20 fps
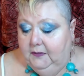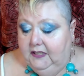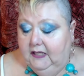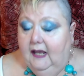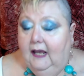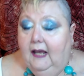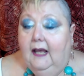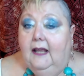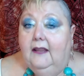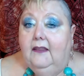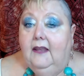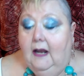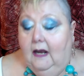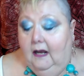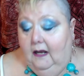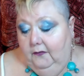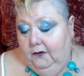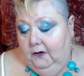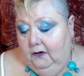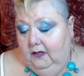The other
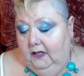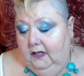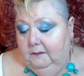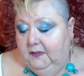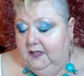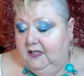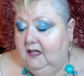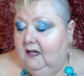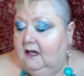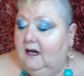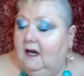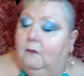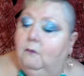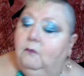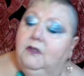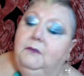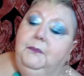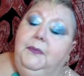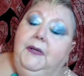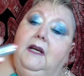lipstick I was
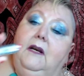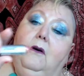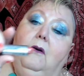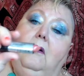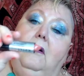big on